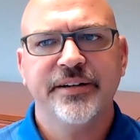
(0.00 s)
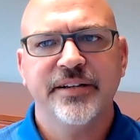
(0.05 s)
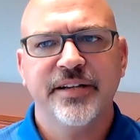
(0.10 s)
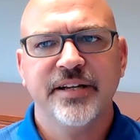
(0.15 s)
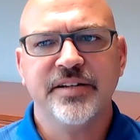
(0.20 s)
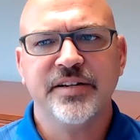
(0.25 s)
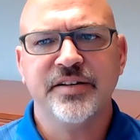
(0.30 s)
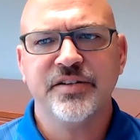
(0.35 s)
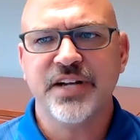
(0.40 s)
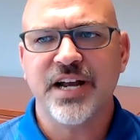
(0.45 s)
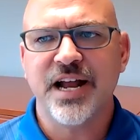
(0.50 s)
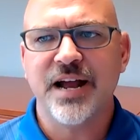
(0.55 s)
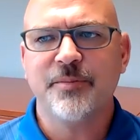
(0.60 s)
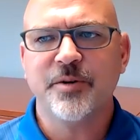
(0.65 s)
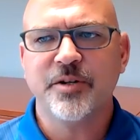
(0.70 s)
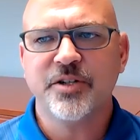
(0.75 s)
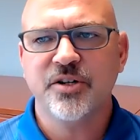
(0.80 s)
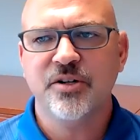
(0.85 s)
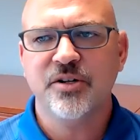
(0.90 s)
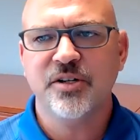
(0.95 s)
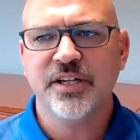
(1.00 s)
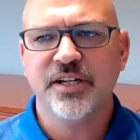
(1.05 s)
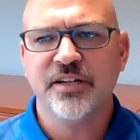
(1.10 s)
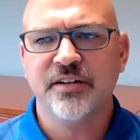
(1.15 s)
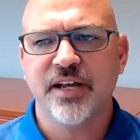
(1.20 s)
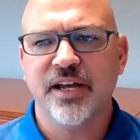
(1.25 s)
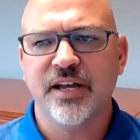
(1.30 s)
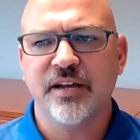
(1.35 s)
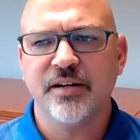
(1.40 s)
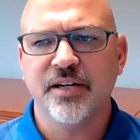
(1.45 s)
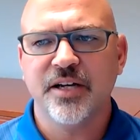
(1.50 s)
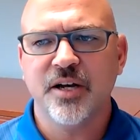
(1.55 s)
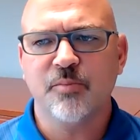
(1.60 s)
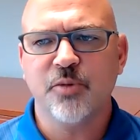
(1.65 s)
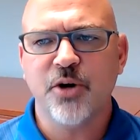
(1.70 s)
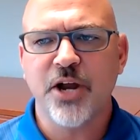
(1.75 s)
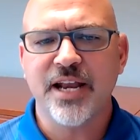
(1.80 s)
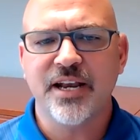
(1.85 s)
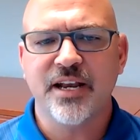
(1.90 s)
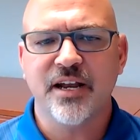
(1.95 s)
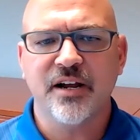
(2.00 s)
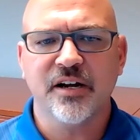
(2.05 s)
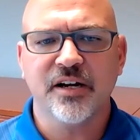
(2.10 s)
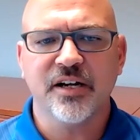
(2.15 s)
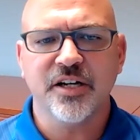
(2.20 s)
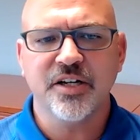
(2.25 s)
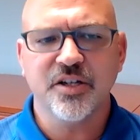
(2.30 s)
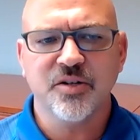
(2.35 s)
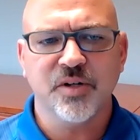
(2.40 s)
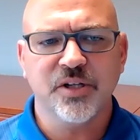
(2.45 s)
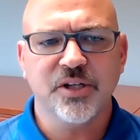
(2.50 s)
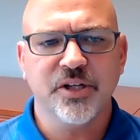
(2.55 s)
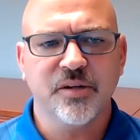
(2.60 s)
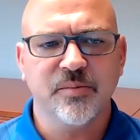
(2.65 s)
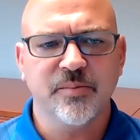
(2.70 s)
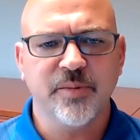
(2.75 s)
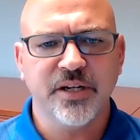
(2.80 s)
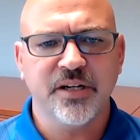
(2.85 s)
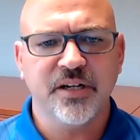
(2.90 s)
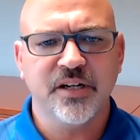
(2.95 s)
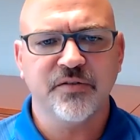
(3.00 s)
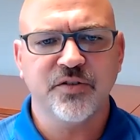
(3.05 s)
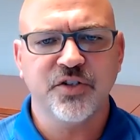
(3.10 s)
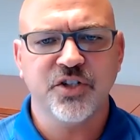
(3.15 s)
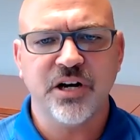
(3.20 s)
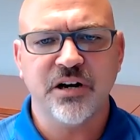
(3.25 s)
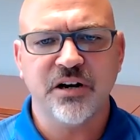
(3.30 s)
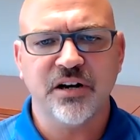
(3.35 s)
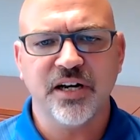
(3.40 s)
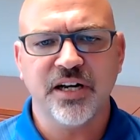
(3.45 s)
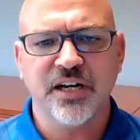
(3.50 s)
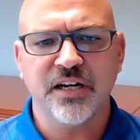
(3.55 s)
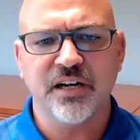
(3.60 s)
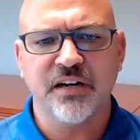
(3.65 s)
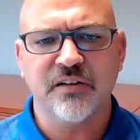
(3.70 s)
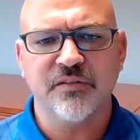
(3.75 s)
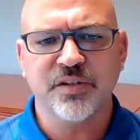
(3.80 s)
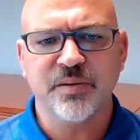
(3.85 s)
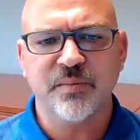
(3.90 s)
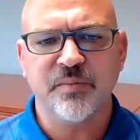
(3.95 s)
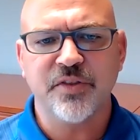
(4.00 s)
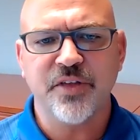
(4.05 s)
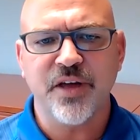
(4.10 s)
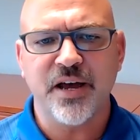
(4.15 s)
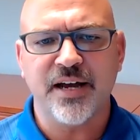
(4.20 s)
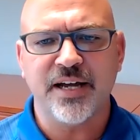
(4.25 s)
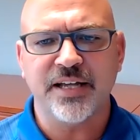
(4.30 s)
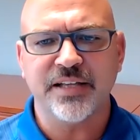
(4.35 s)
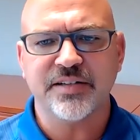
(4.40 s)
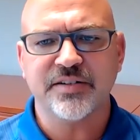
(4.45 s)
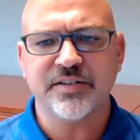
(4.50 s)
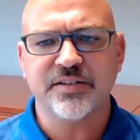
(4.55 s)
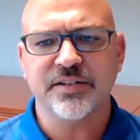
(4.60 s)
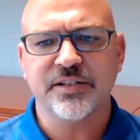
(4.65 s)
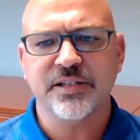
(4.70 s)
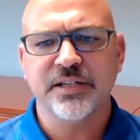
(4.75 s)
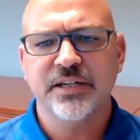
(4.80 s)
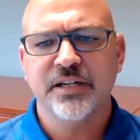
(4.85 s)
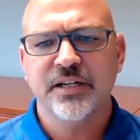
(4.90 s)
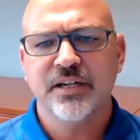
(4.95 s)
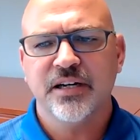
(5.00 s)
this is an opportunity that, Brad and I are going to do a little bit of sharing of some thoughts,